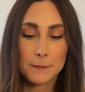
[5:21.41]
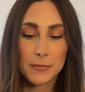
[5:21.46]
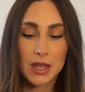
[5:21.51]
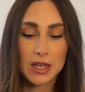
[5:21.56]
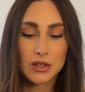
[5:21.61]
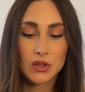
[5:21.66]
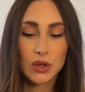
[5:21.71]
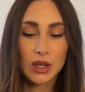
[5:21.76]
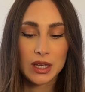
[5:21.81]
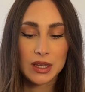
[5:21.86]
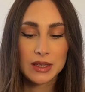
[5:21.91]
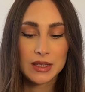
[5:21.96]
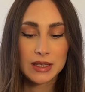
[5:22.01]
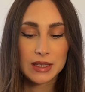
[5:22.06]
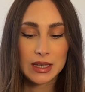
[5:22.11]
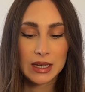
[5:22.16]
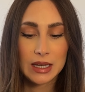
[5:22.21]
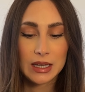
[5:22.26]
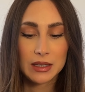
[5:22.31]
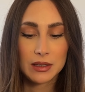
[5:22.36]
As you can
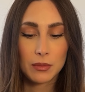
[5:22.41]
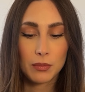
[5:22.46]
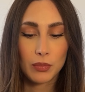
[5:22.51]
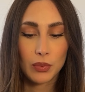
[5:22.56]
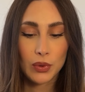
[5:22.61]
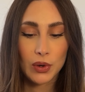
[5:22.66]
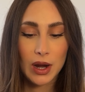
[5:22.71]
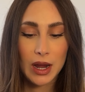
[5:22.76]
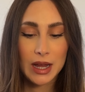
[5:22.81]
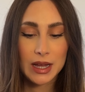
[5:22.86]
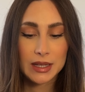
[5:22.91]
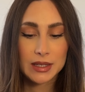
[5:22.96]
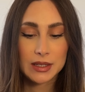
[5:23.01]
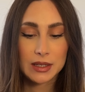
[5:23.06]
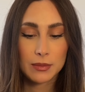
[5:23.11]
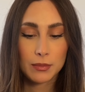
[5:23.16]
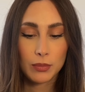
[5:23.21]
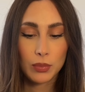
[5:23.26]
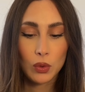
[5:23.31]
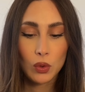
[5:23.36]
see, the
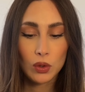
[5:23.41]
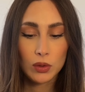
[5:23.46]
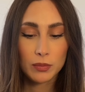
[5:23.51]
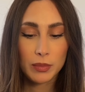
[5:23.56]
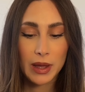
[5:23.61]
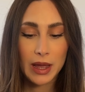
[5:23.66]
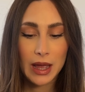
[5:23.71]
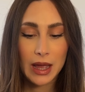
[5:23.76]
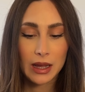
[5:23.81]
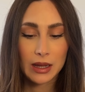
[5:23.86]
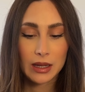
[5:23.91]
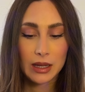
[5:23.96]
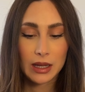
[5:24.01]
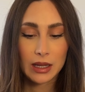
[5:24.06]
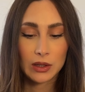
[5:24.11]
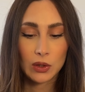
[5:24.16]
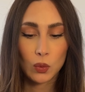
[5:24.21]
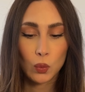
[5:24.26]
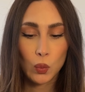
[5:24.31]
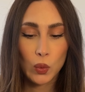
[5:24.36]
price pulled back,
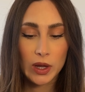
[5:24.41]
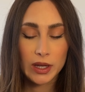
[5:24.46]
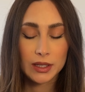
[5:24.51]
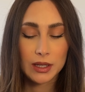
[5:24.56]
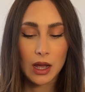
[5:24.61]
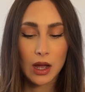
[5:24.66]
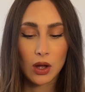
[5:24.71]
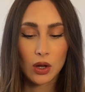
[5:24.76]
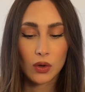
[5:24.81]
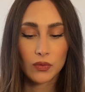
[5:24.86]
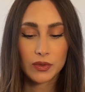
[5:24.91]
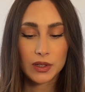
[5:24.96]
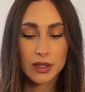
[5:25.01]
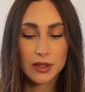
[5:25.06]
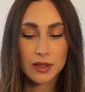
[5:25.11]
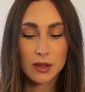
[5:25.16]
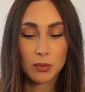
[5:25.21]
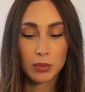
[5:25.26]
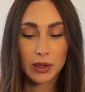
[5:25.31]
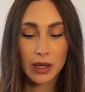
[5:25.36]
it wicked out of
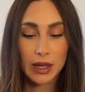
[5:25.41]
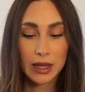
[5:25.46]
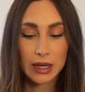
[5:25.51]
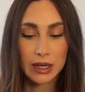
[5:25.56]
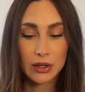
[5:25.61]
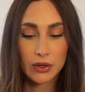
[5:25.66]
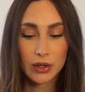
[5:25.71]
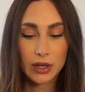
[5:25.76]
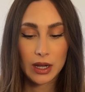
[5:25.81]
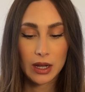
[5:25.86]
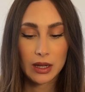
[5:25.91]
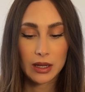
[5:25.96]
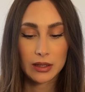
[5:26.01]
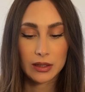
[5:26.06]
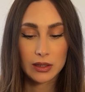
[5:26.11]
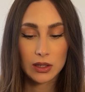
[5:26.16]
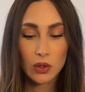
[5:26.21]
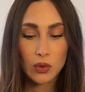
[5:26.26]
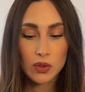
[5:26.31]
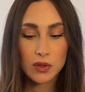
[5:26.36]
this supply area,
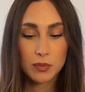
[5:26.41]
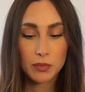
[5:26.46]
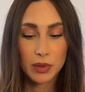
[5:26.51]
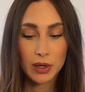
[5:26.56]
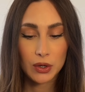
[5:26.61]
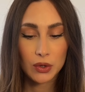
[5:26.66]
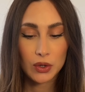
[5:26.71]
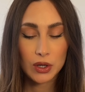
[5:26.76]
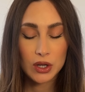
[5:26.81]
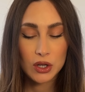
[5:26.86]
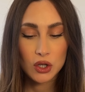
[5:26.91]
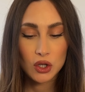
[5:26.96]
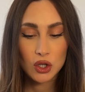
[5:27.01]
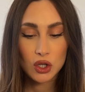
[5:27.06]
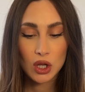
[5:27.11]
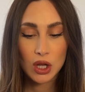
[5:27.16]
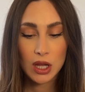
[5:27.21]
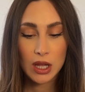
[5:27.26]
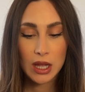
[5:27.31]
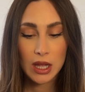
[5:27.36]
it closed
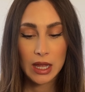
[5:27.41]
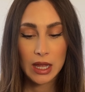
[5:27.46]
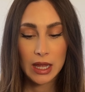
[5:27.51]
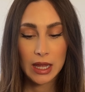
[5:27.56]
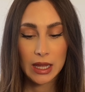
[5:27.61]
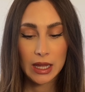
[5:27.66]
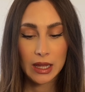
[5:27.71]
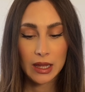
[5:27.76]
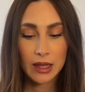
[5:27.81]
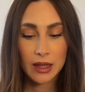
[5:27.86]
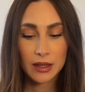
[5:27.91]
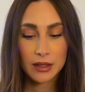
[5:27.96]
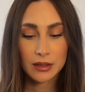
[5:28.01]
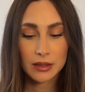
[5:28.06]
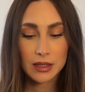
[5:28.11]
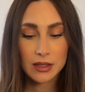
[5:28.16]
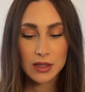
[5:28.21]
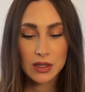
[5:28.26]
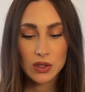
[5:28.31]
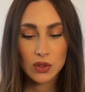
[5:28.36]
bearish, and
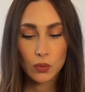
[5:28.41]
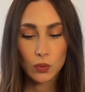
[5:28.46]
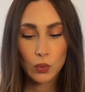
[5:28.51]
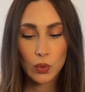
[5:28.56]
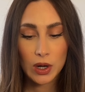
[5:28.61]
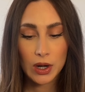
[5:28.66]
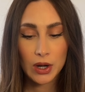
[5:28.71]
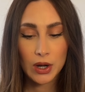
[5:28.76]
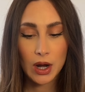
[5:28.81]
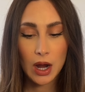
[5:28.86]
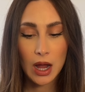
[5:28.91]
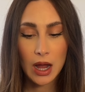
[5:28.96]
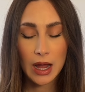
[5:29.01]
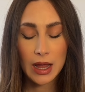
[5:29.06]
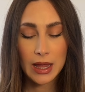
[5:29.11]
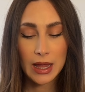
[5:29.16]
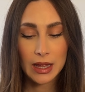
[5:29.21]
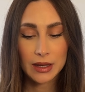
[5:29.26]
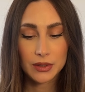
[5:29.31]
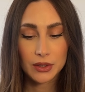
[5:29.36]
this is where
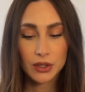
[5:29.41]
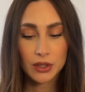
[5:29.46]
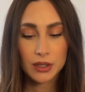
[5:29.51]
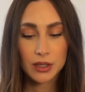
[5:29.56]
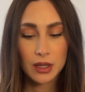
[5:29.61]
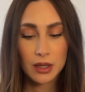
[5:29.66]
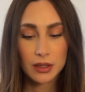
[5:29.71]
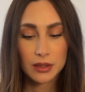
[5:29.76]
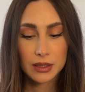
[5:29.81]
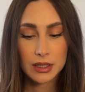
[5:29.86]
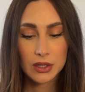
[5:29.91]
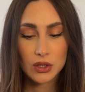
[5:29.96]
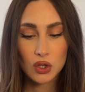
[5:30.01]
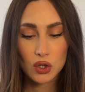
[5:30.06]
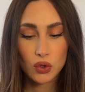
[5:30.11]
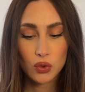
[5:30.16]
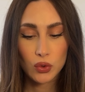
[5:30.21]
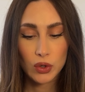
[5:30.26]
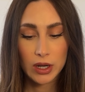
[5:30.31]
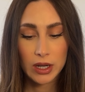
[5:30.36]
I entered this
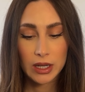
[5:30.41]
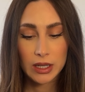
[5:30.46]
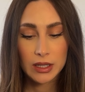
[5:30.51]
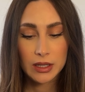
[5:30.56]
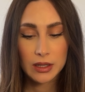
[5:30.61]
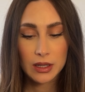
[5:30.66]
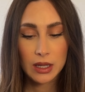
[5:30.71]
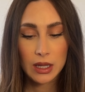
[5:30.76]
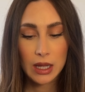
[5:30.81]
trade.